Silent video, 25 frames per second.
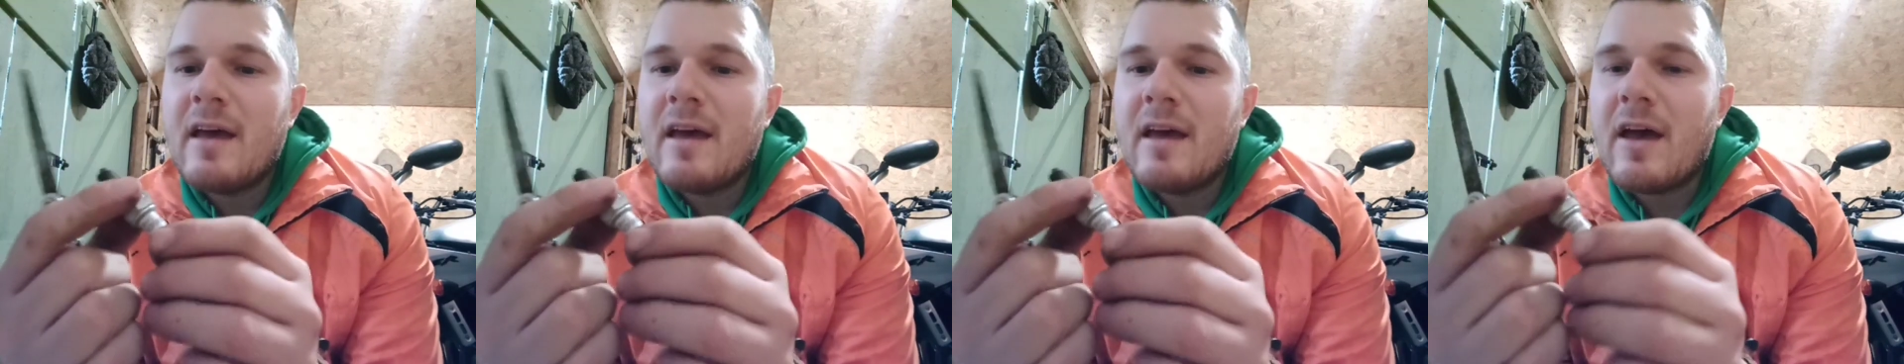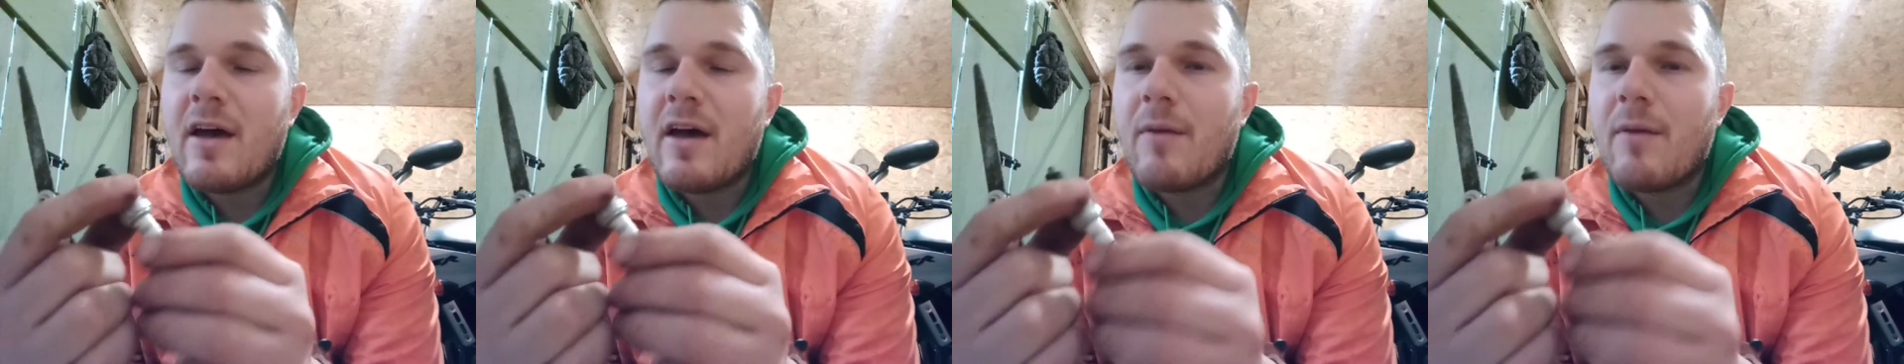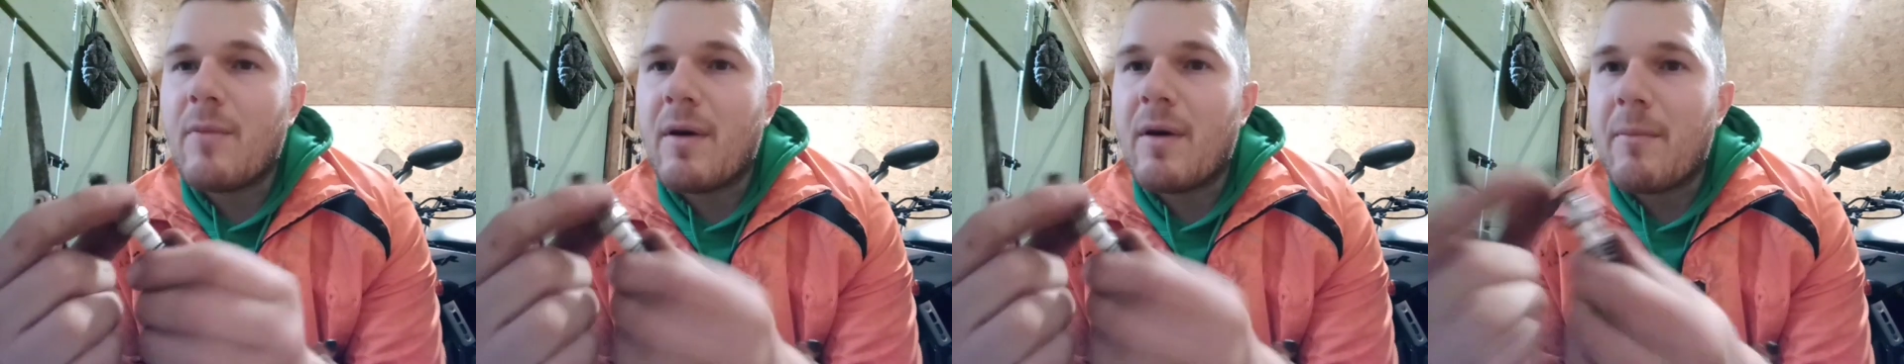
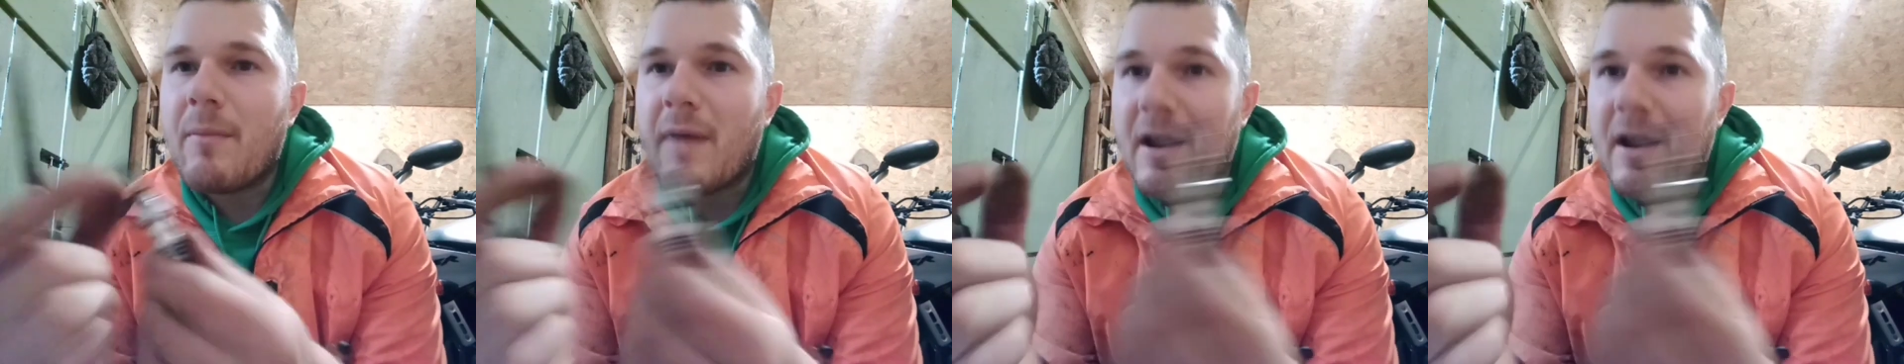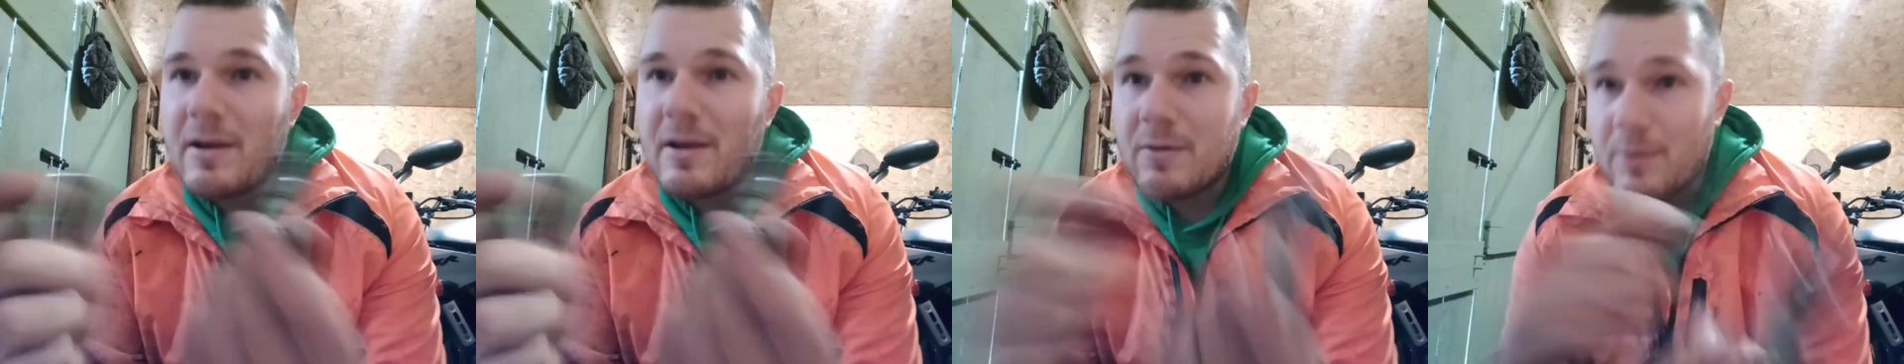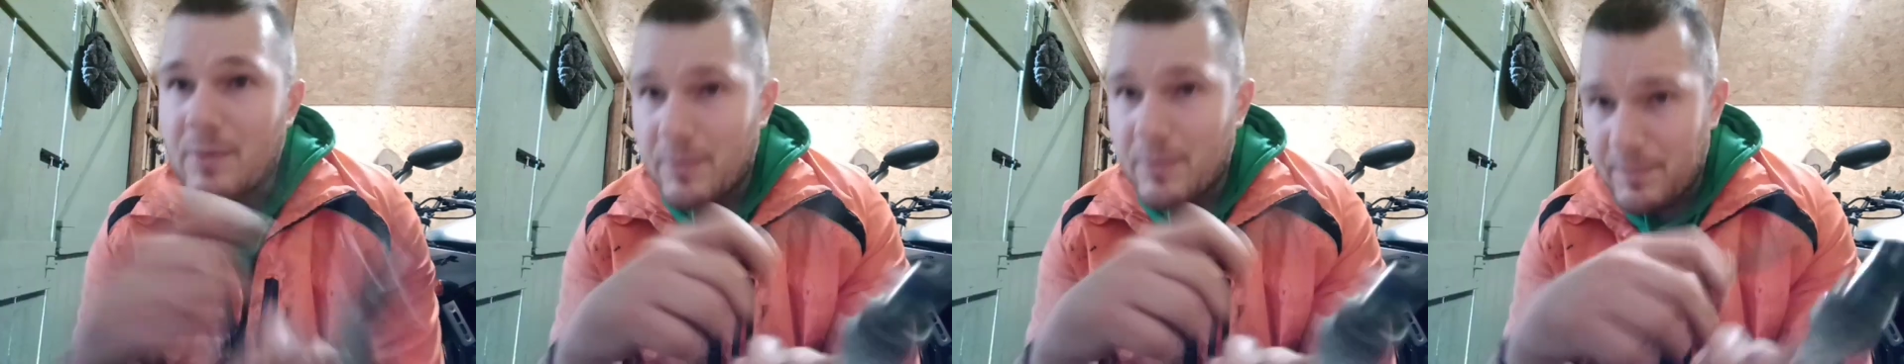my
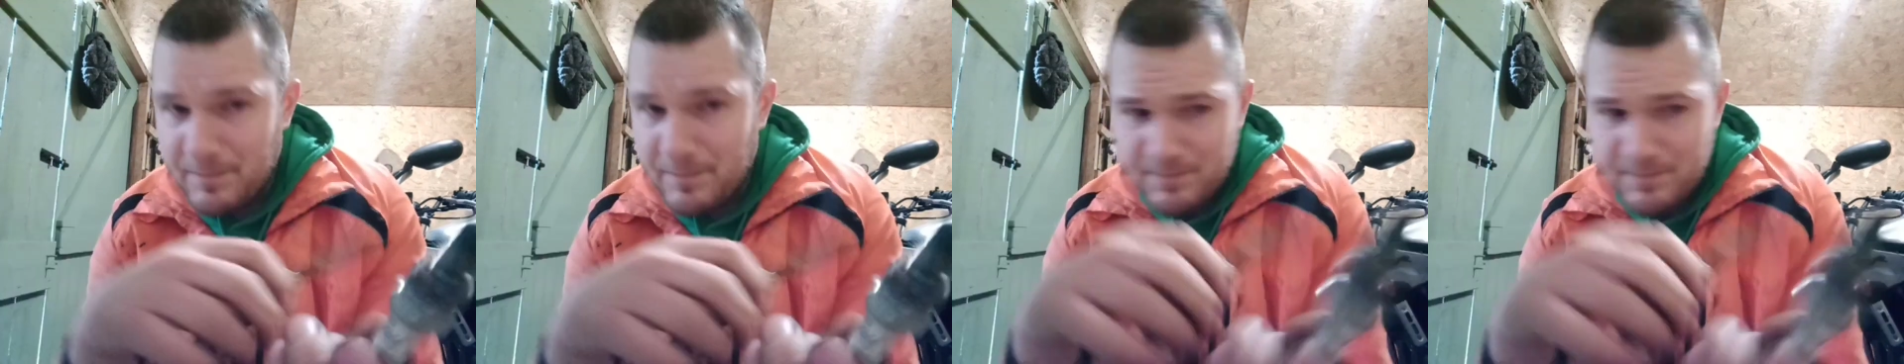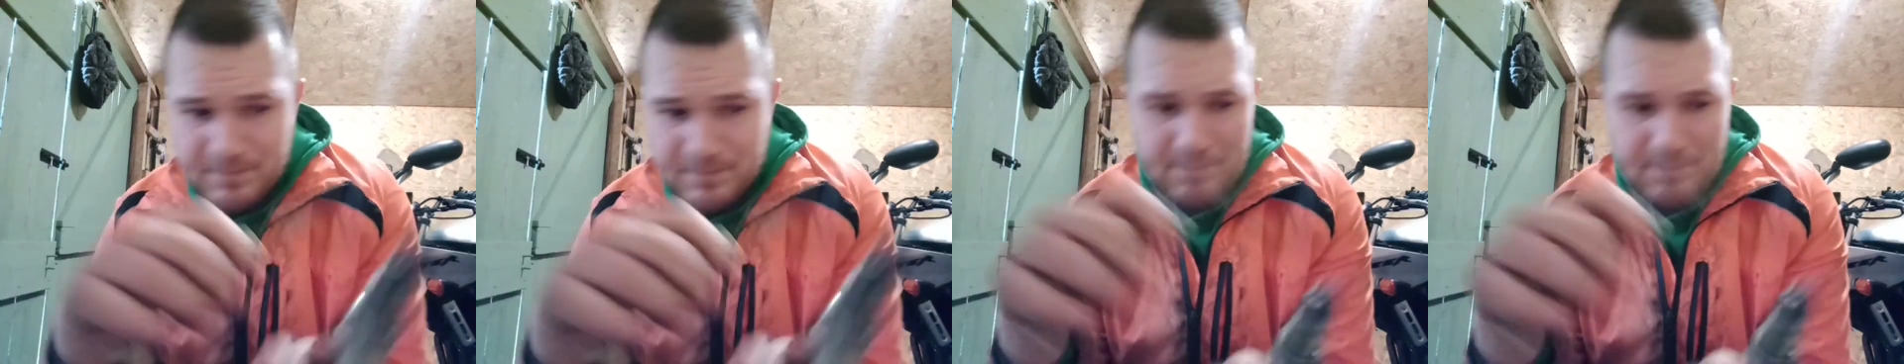manual